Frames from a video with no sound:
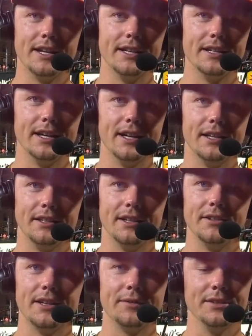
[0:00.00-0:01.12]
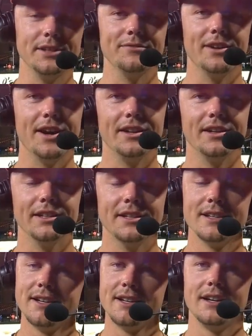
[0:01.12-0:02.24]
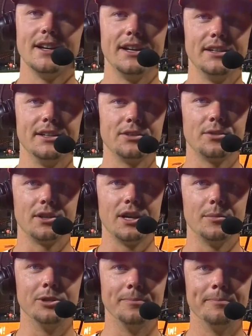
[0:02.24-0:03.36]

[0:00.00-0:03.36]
And, uh, you know, thankfully it fell. And uh, you know, scored a couple.